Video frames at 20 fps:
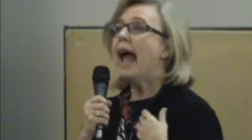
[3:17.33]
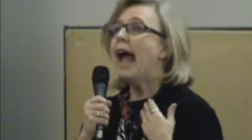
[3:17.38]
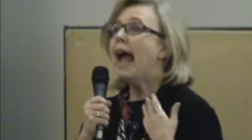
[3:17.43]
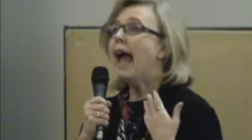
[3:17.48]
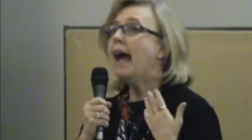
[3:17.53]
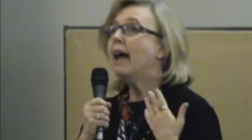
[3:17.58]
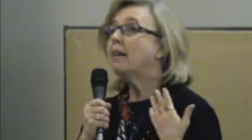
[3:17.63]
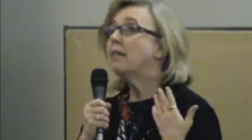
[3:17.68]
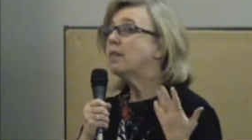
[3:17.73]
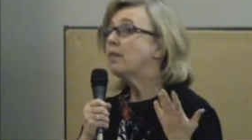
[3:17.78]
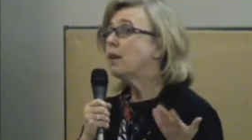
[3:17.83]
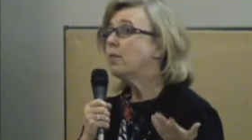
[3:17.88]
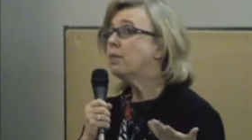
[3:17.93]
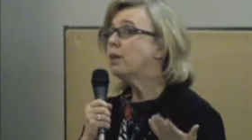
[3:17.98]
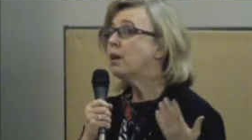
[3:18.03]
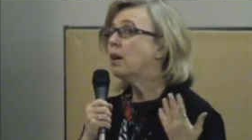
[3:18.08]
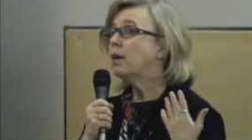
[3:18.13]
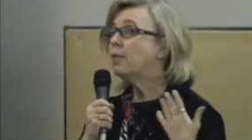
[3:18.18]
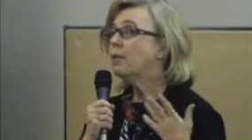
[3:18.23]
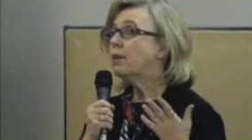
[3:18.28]
And
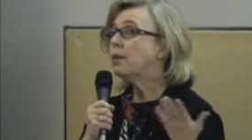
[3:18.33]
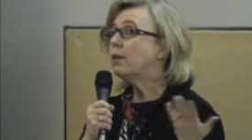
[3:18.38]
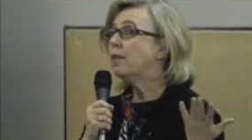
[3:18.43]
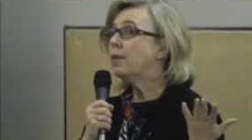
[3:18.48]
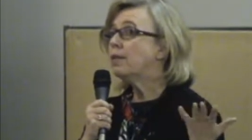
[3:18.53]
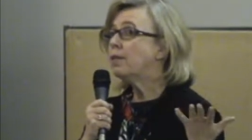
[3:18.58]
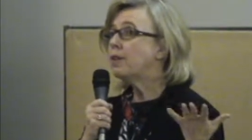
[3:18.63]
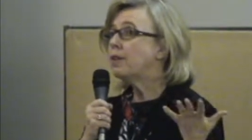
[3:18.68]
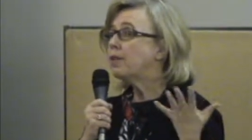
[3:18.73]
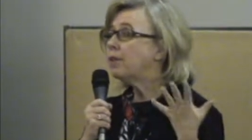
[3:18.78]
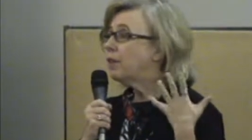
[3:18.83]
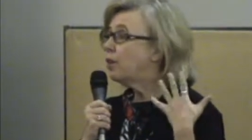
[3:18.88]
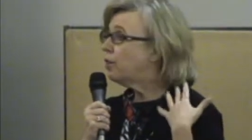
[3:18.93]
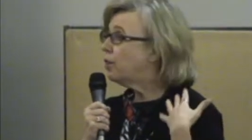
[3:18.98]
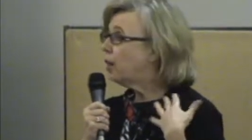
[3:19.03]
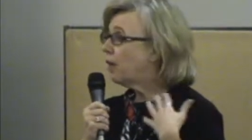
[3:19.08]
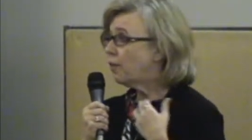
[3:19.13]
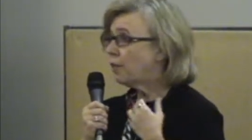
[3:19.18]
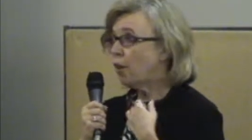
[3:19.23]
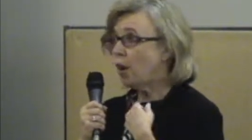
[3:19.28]
sometimes you know,
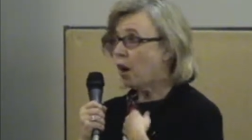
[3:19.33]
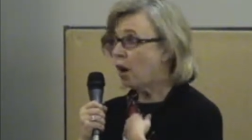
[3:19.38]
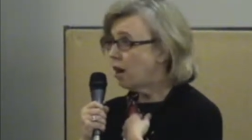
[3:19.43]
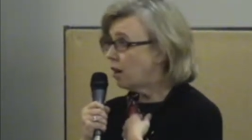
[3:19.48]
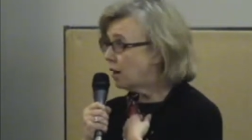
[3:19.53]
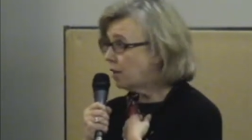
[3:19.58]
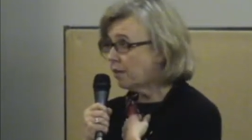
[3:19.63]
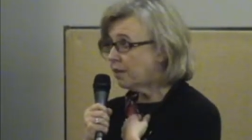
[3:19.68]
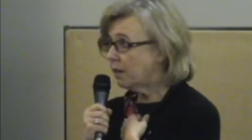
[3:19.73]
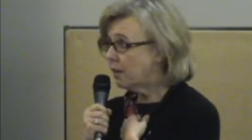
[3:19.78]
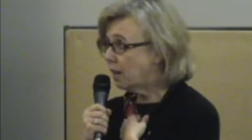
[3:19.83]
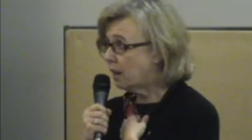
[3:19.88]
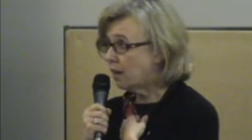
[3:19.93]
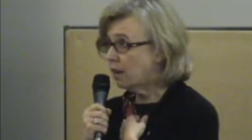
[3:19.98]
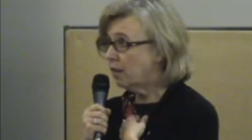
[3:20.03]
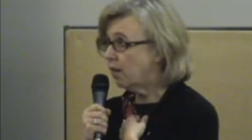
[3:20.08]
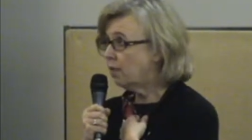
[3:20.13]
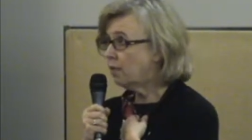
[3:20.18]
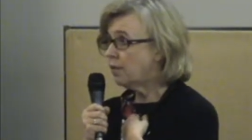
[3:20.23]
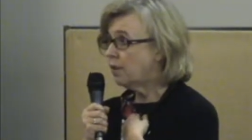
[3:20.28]
they not, their heart isn't in
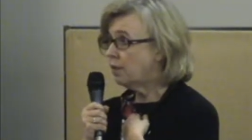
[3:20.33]
it.